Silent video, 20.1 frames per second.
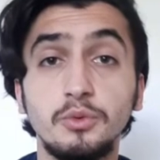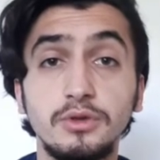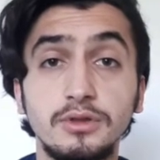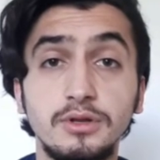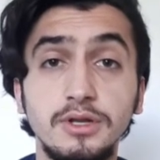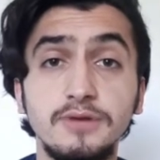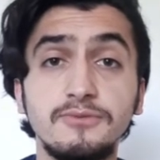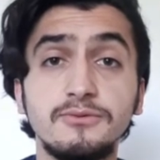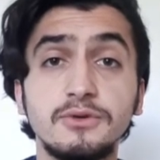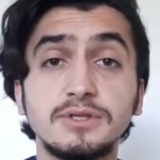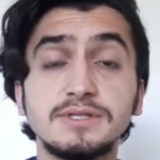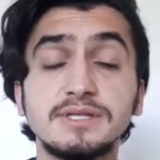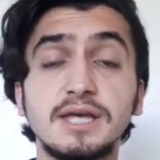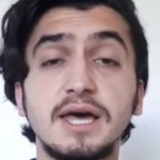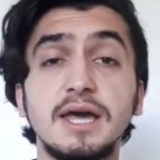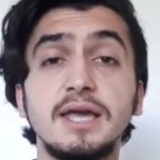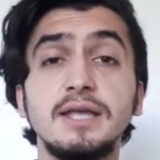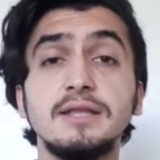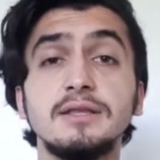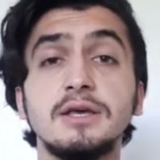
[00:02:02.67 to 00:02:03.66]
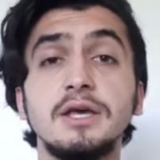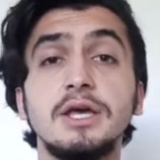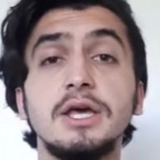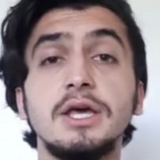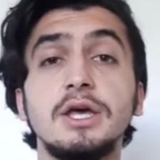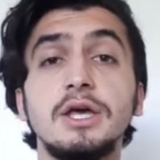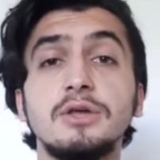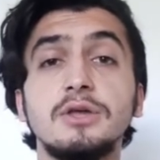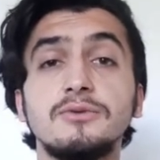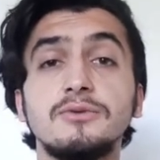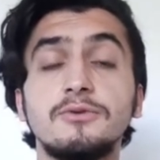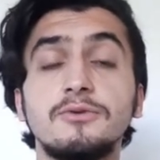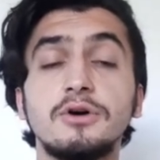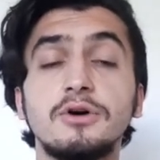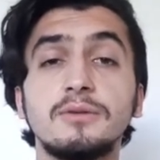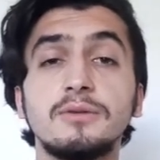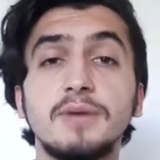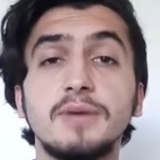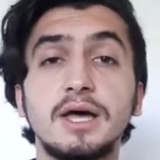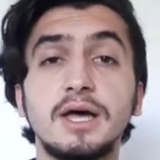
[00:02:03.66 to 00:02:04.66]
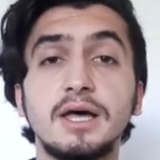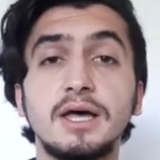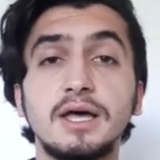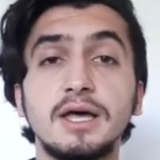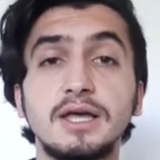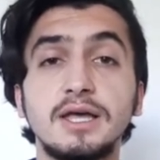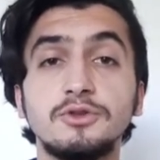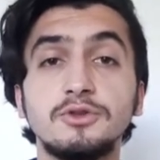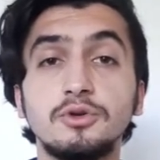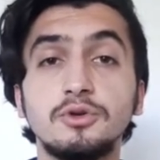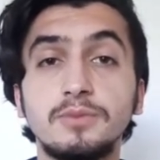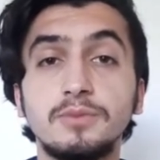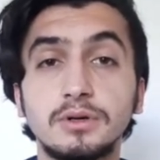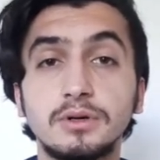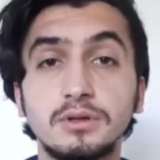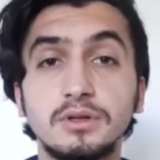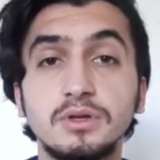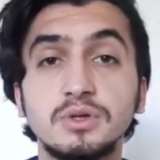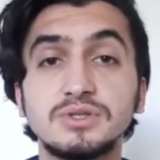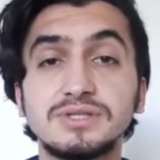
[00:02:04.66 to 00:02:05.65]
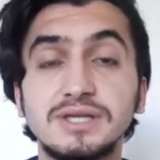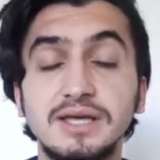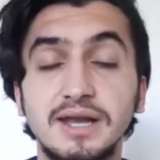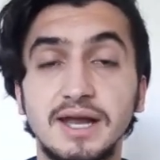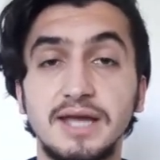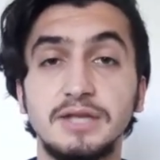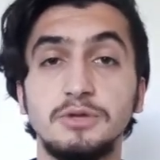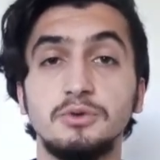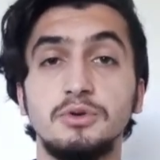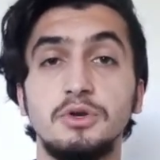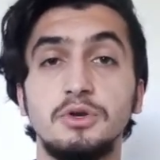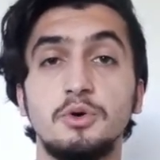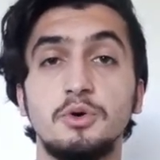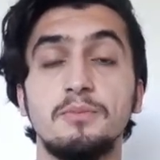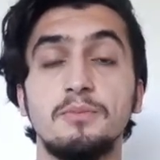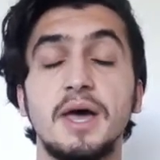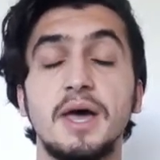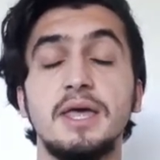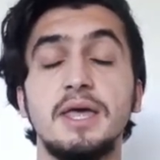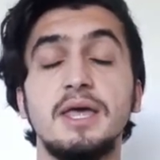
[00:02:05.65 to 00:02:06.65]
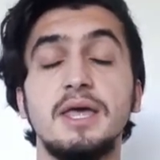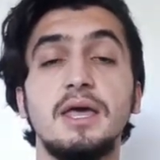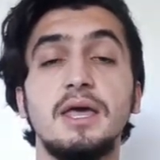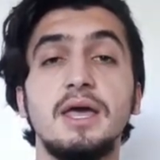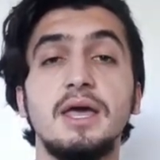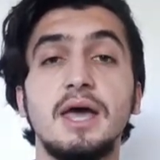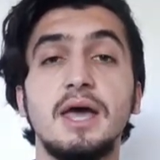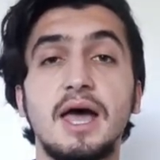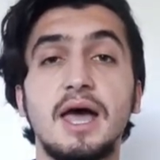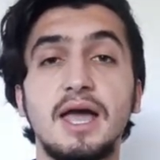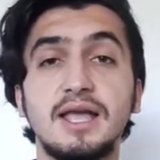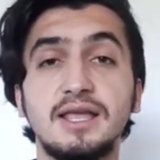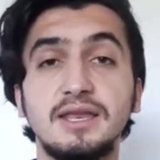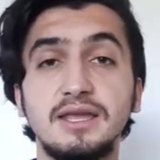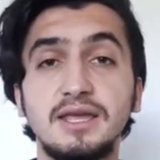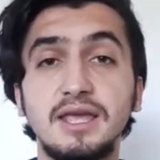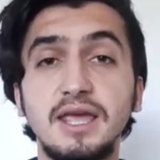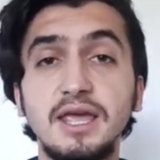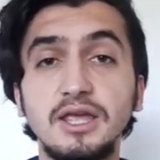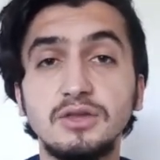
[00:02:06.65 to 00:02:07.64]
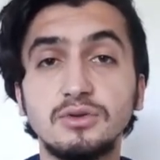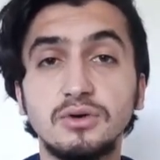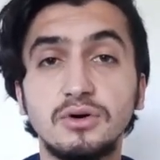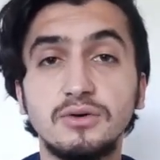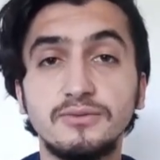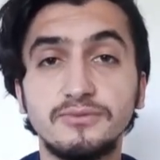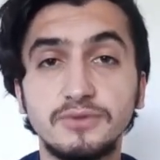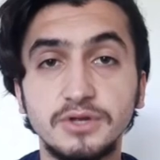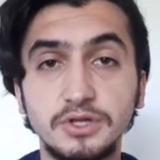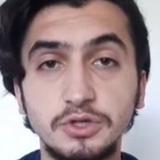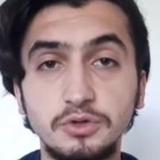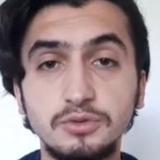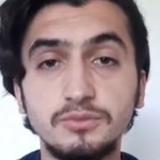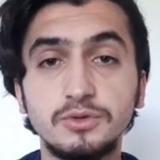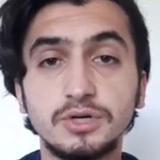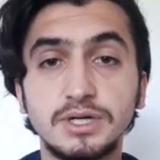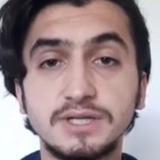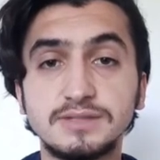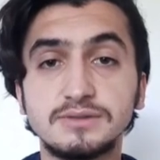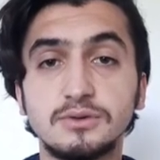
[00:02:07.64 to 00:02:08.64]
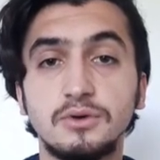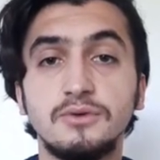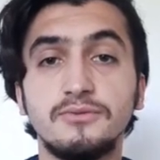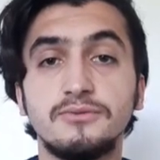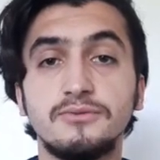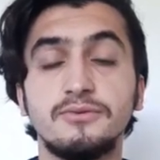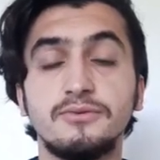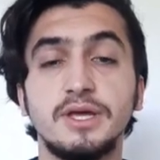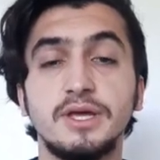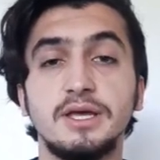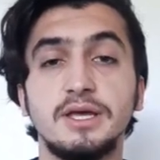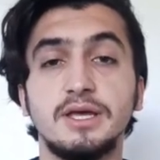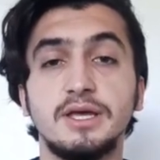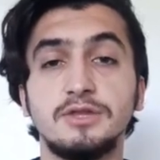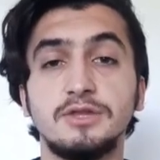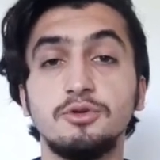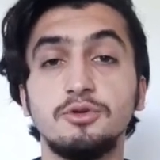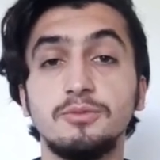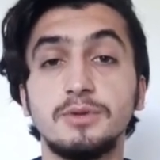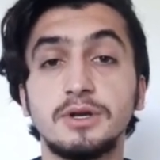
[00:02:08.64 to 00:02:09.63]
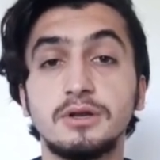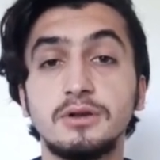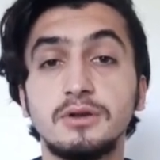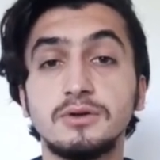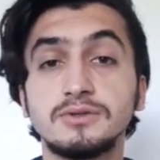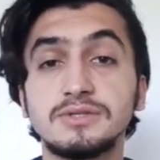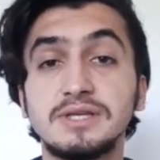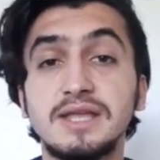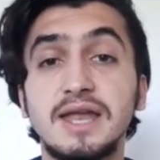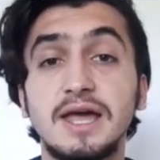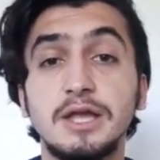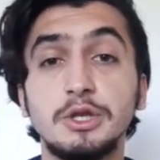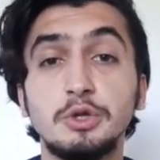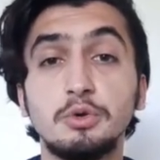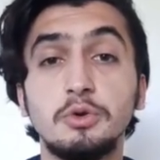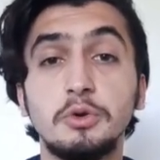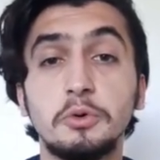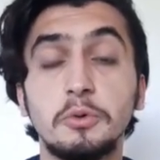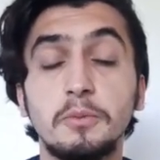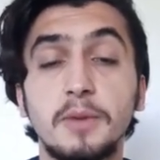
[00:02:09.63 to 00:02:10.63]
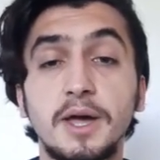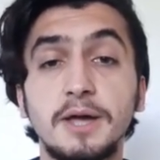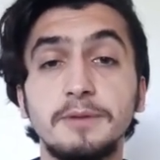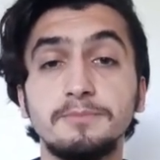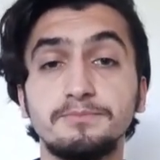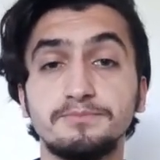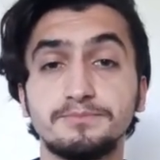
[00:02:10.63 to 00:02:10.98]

with lymphocyte to form a tuberculous granuloma. Aggregate of numerous of tuberculous granuloma,